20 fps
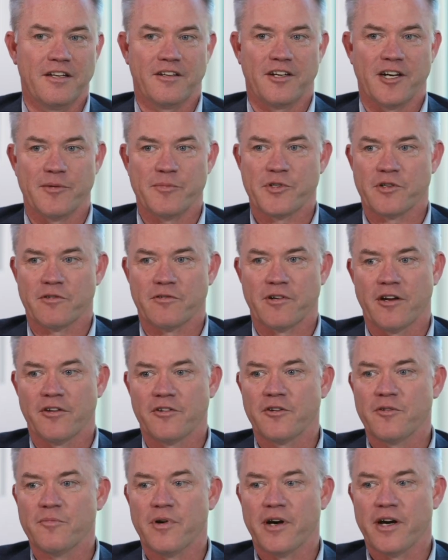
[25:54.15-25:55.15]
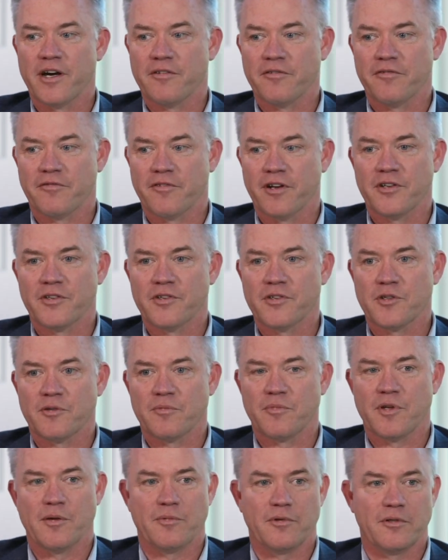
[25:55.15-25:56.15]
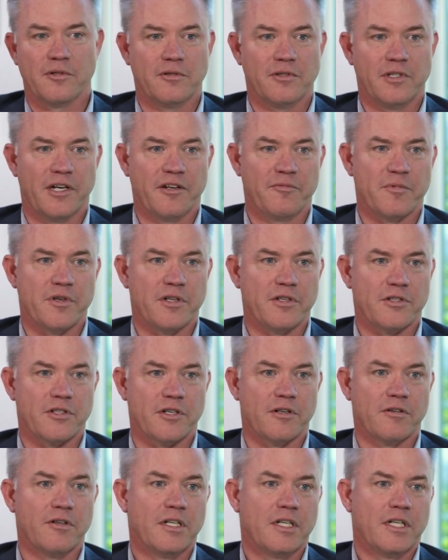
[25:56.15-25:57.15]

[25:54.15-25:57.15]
I'm surrounded by friends and people who love me. So